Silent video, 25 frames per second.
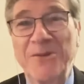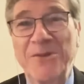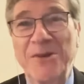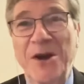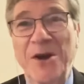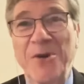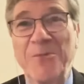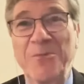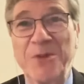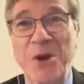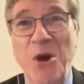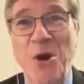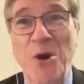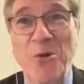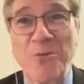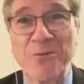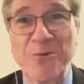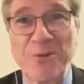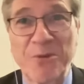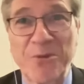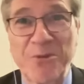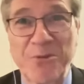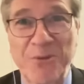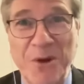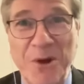helped
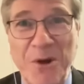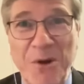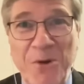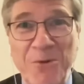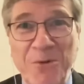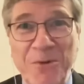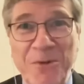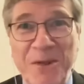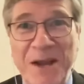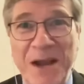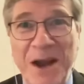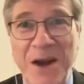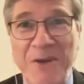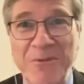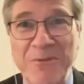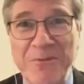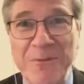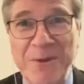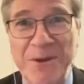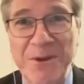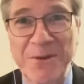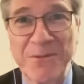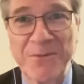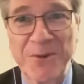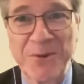overthrow the
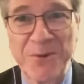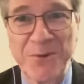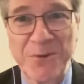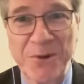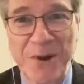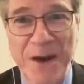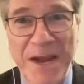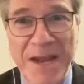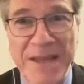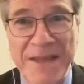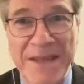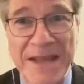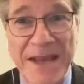government of Ukraine.